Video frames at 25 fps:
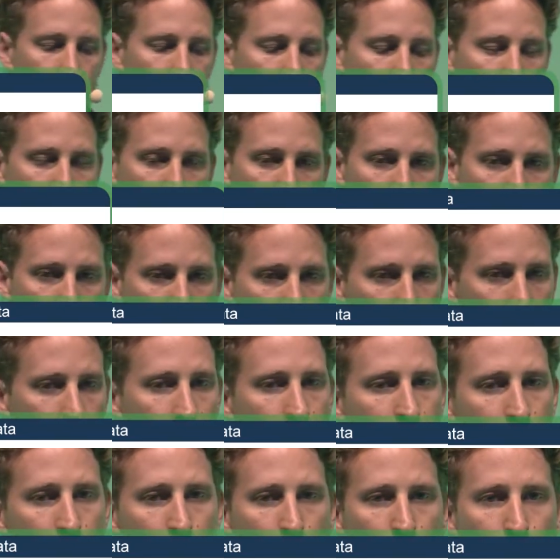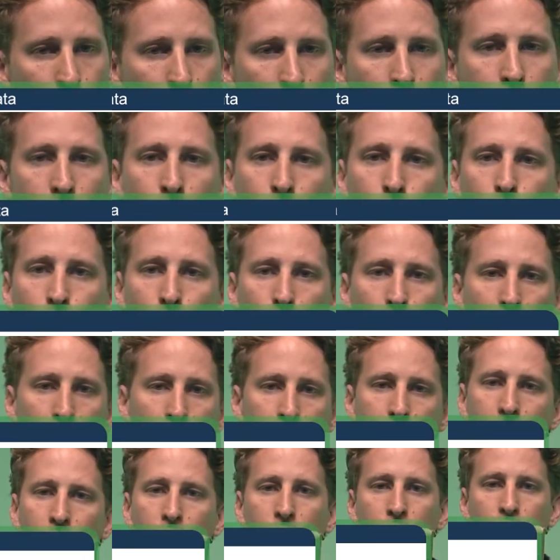in three ways. So we have the free
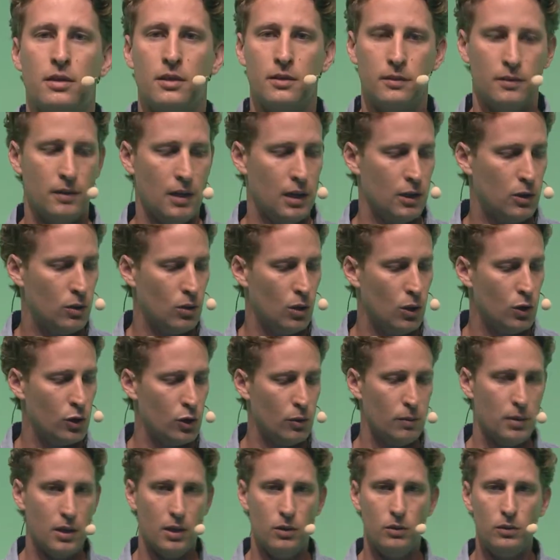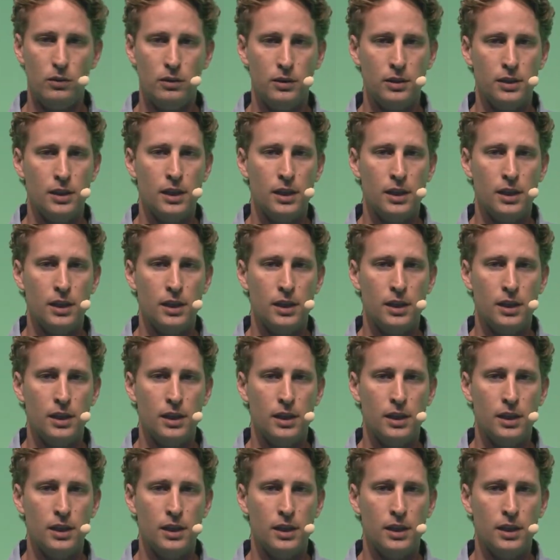website I told you about.